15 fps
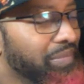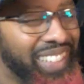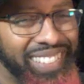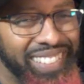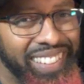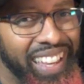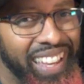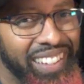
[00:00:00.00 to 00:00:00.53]

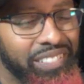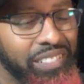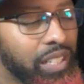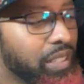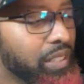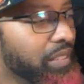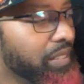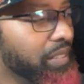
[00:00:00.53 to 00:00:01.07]
sad,
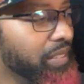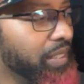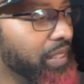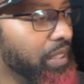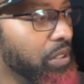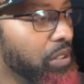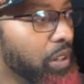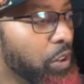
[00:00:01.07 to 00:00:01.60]
right? You're just
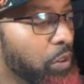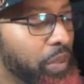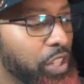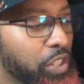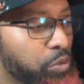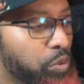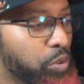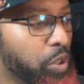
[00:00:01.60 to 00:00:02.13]
like, oh, I hope they
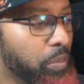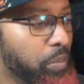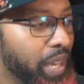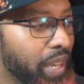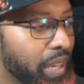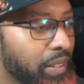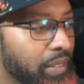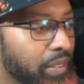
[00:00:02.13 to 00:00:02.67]
draw
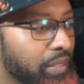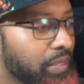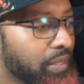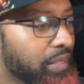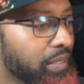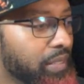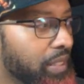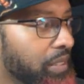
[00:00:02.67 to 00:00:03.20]
bad.
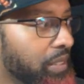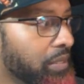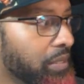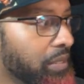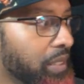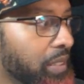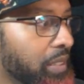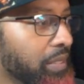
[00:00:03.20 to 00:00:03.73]
Like,
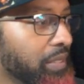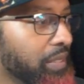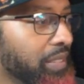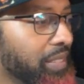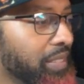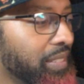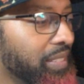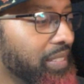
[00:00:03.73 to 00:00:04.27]
okay,
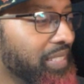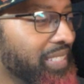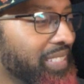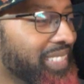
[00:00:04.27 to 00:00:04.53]
that's